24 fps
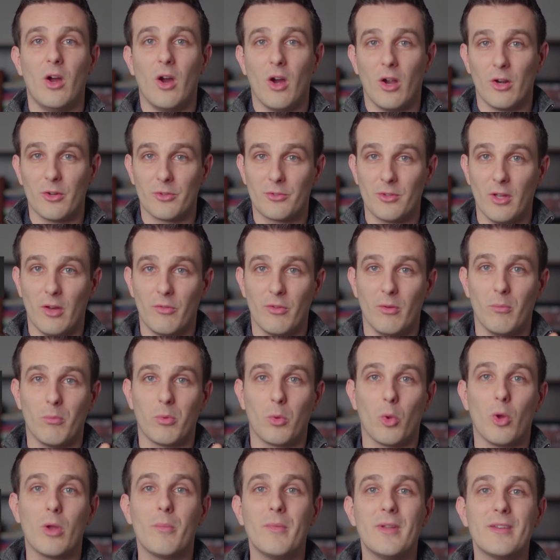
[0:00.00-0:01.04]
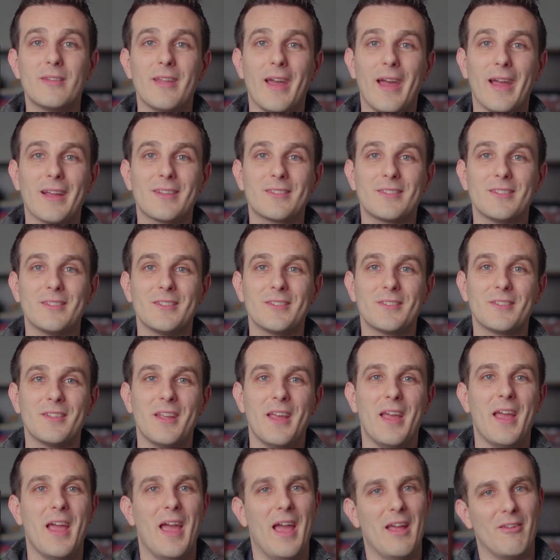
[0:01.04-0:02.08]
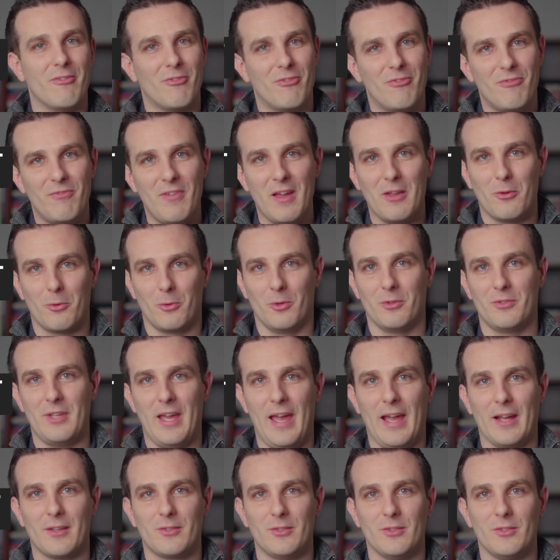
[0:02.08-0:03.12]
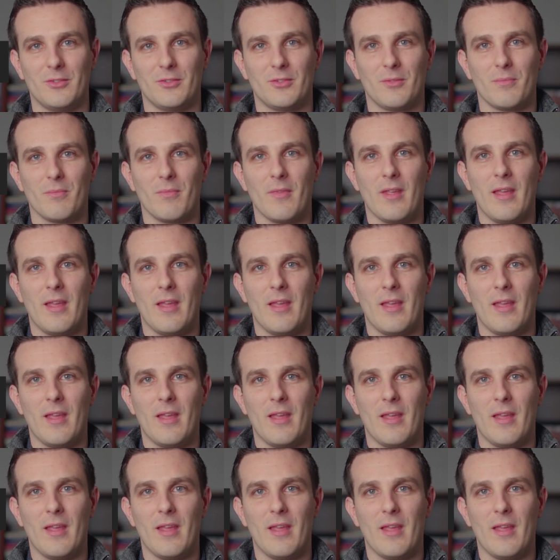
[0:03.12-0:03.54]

are self-employment taxes and federal taxes.